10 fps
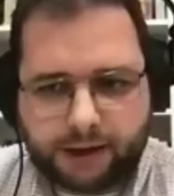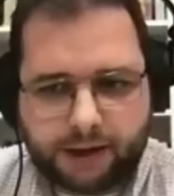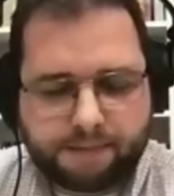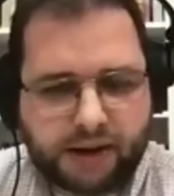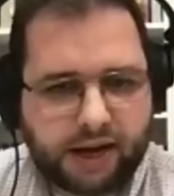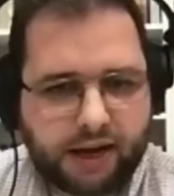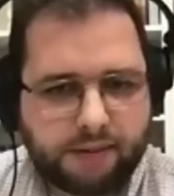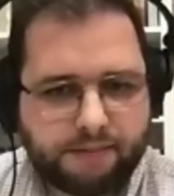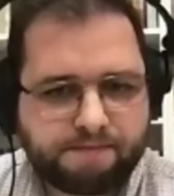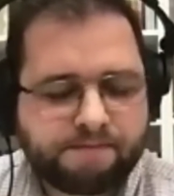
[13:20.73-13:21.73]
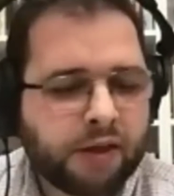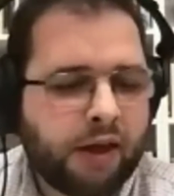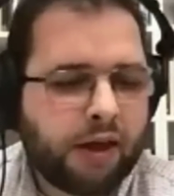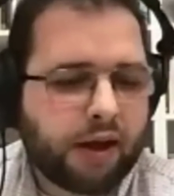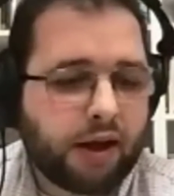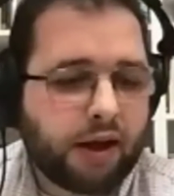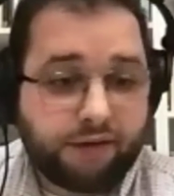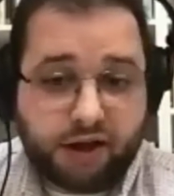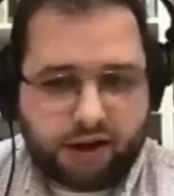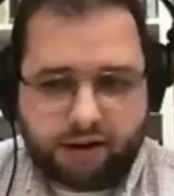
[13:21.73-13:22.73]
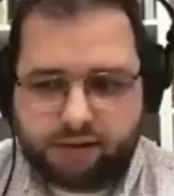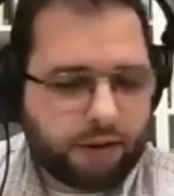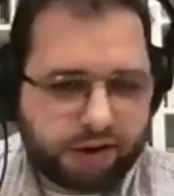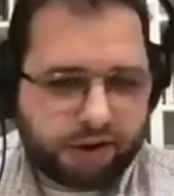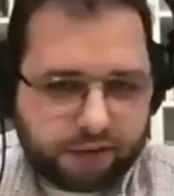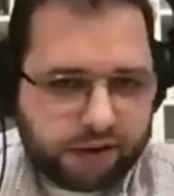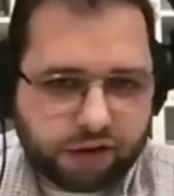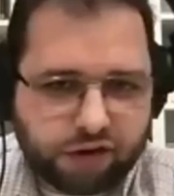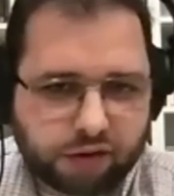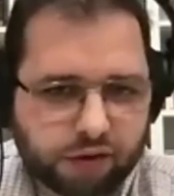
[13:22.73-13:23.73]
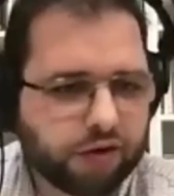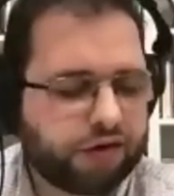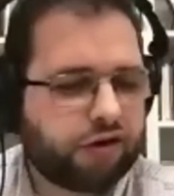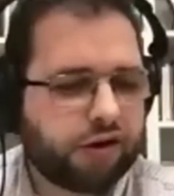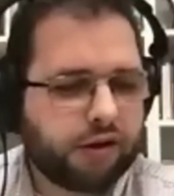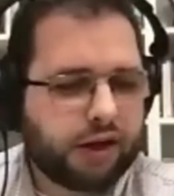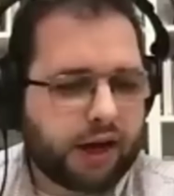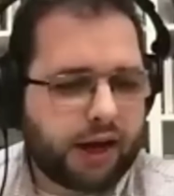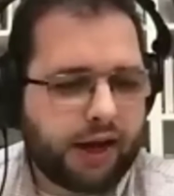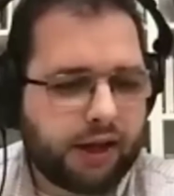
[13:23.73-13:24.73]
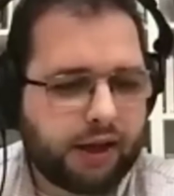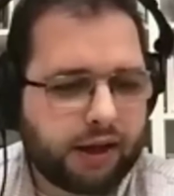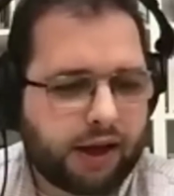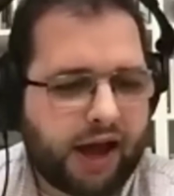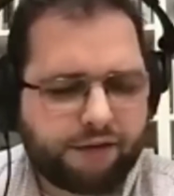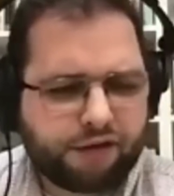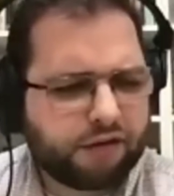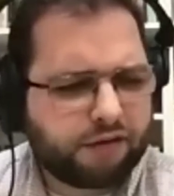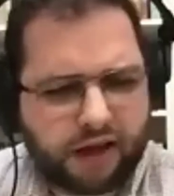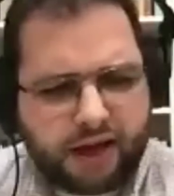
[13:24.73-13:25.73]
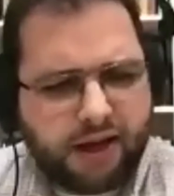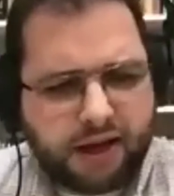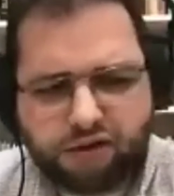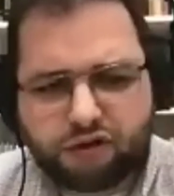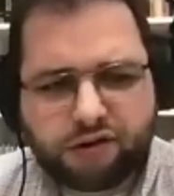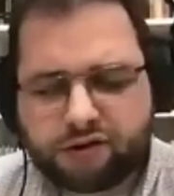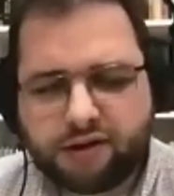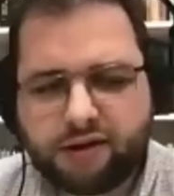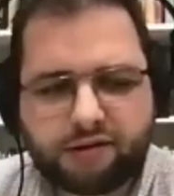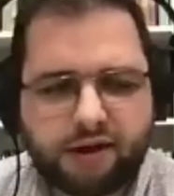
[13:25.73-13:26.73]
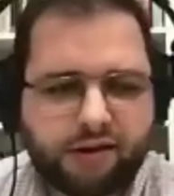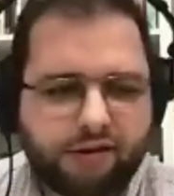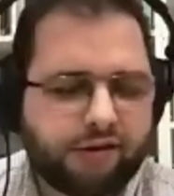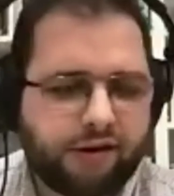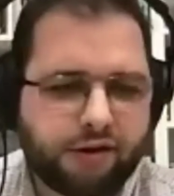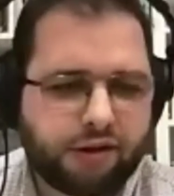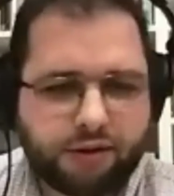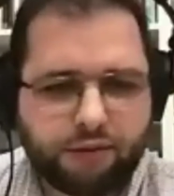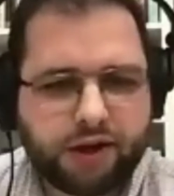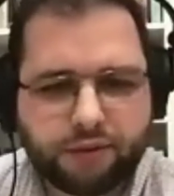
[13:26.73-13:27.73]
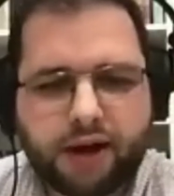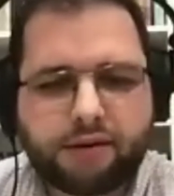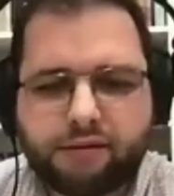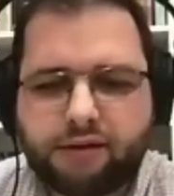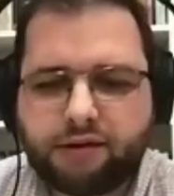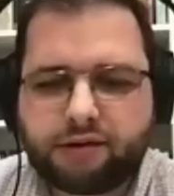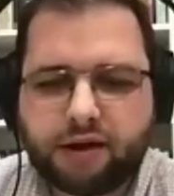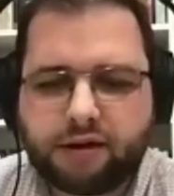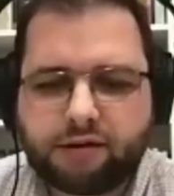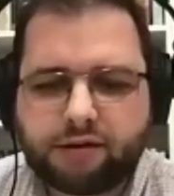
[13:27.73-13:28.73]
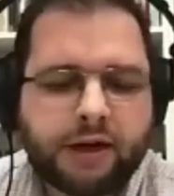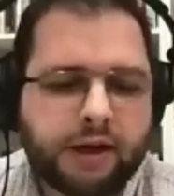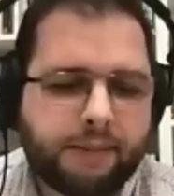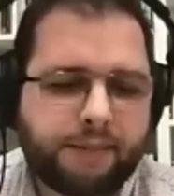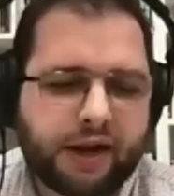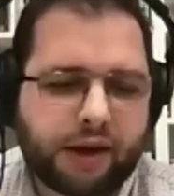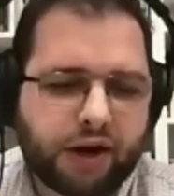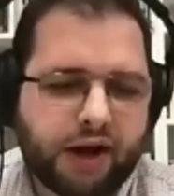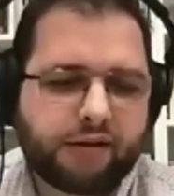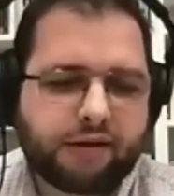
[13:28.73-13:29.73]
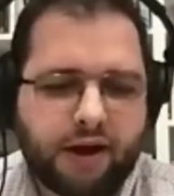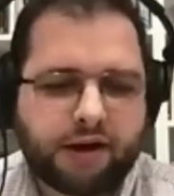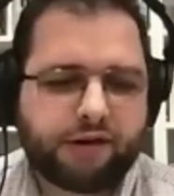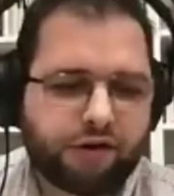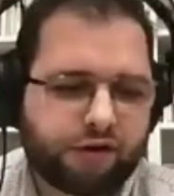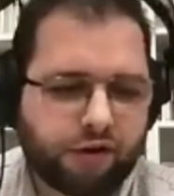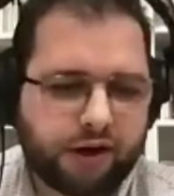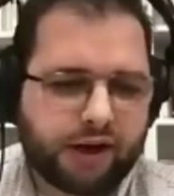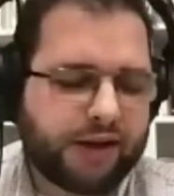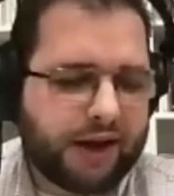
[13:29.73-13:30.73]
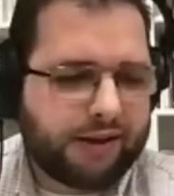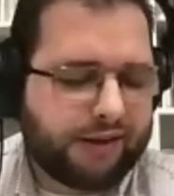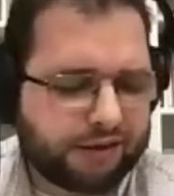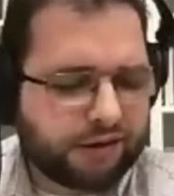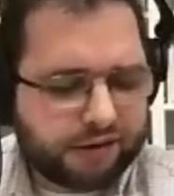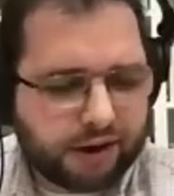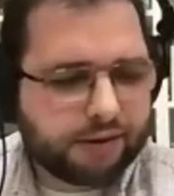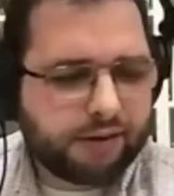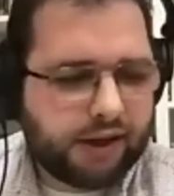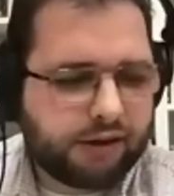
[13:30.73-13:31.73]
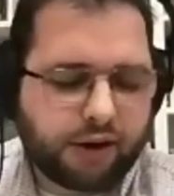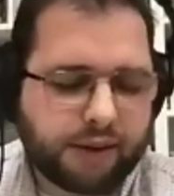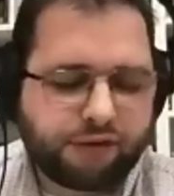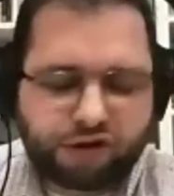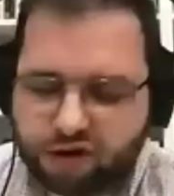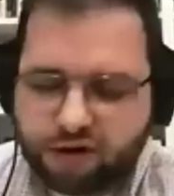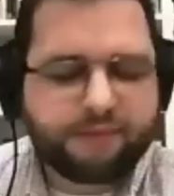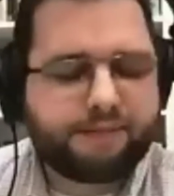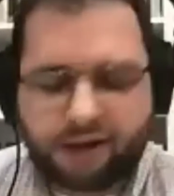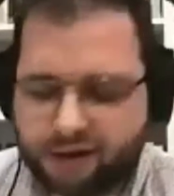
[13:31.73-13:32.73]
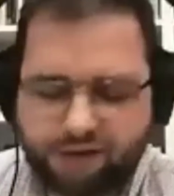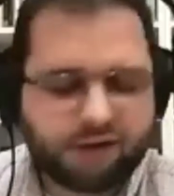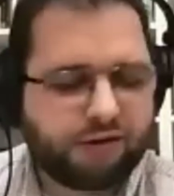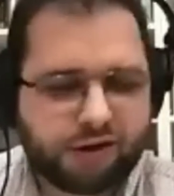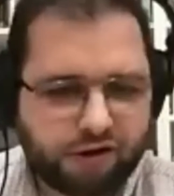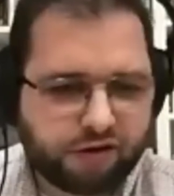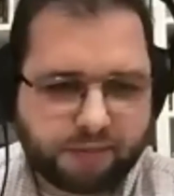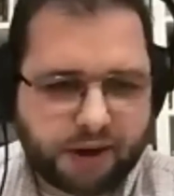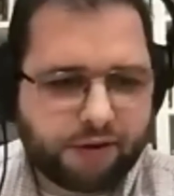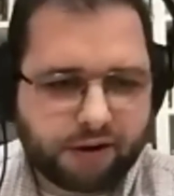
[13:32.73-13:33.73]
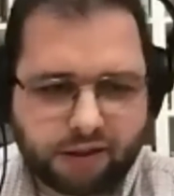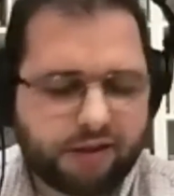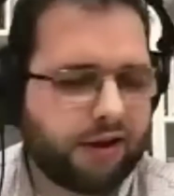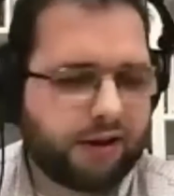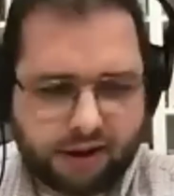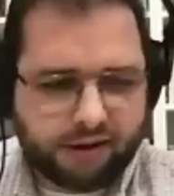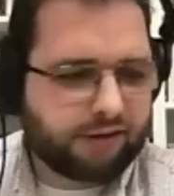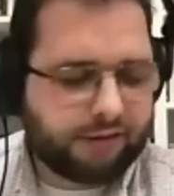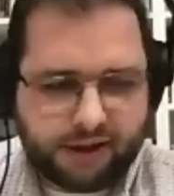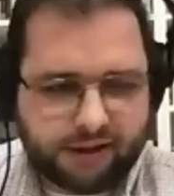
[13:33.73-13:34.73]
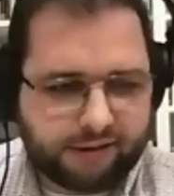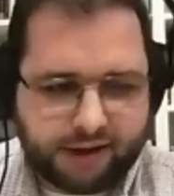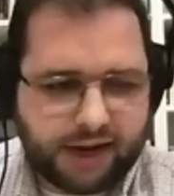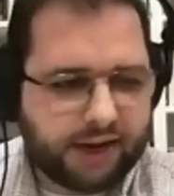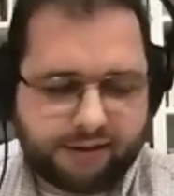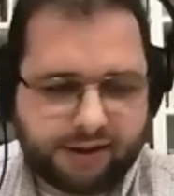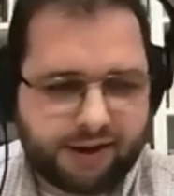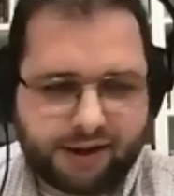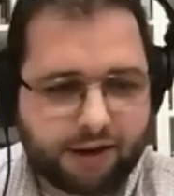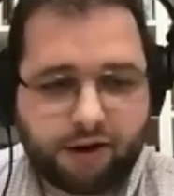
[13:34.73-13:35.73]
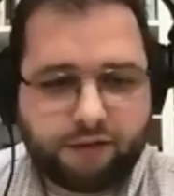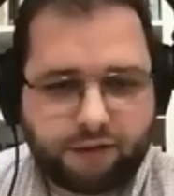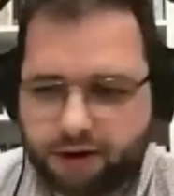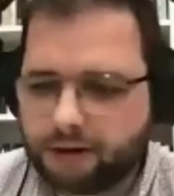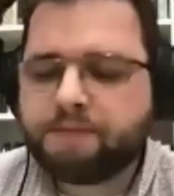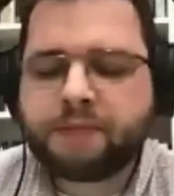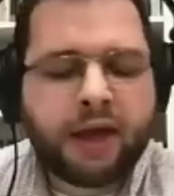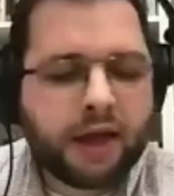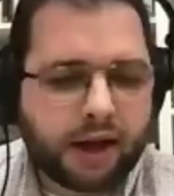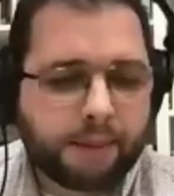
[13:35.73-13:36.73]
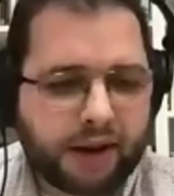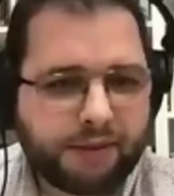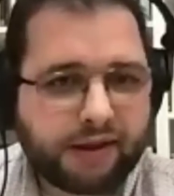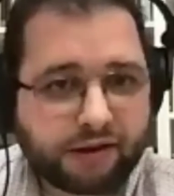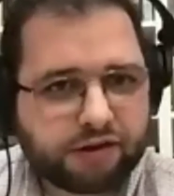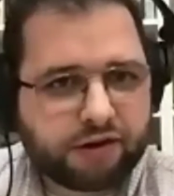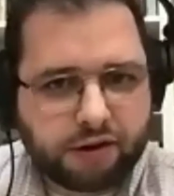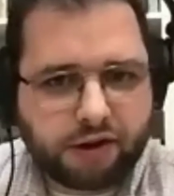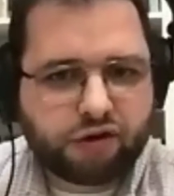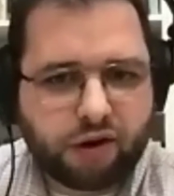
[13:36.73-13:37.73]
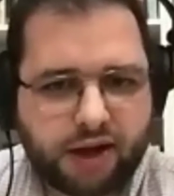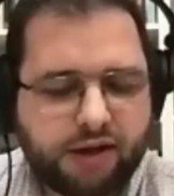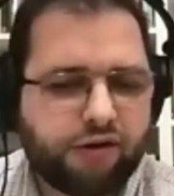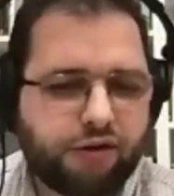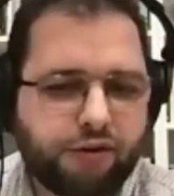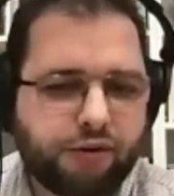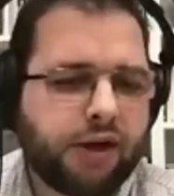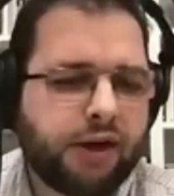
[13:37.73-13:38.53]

Um, I am an event i call myself an evangelical christian i have sort of lay interests in these things you know i read around these things but when i talk as a historian i'm not necessarily though i'm sure plenty of dispensations read my book and think it's it's not uh, at all fair um, but i'm not necessarily trying to